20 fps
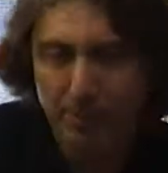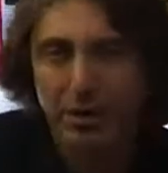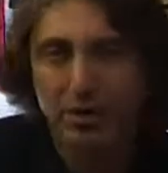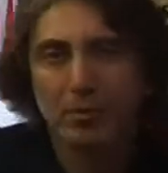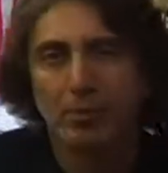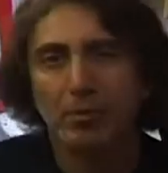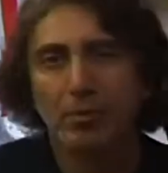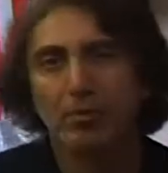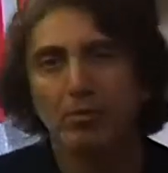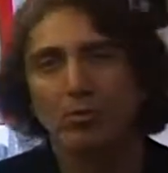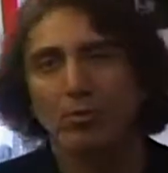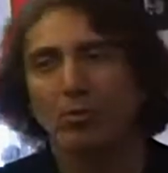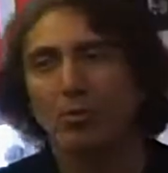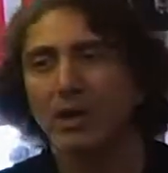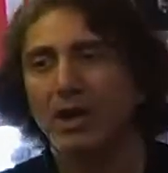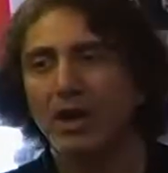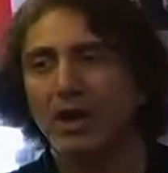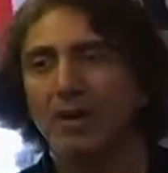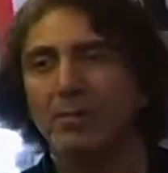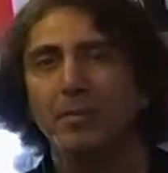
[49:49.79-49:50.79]
people will
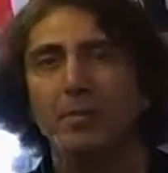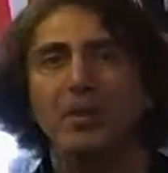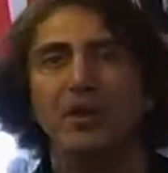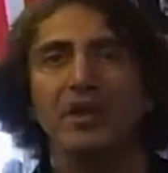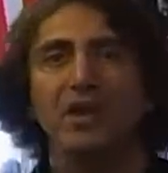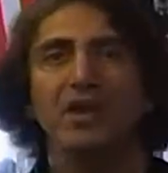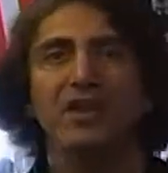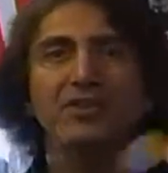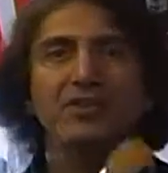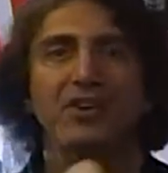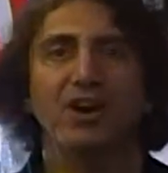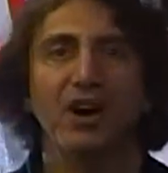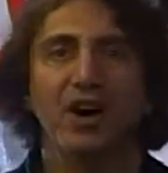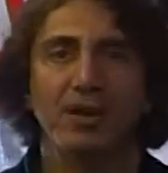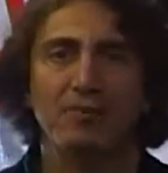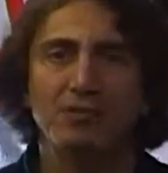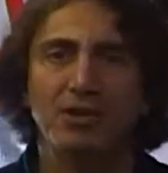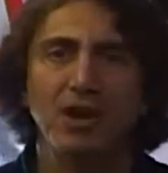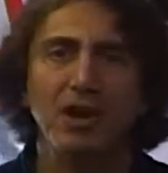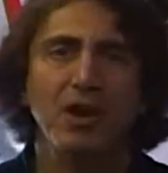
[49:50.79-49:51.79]
become in the end
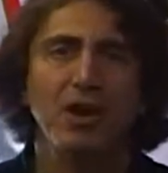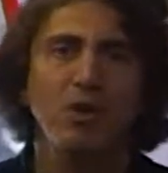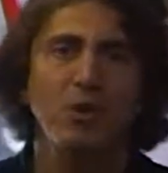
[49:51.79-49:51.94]
times.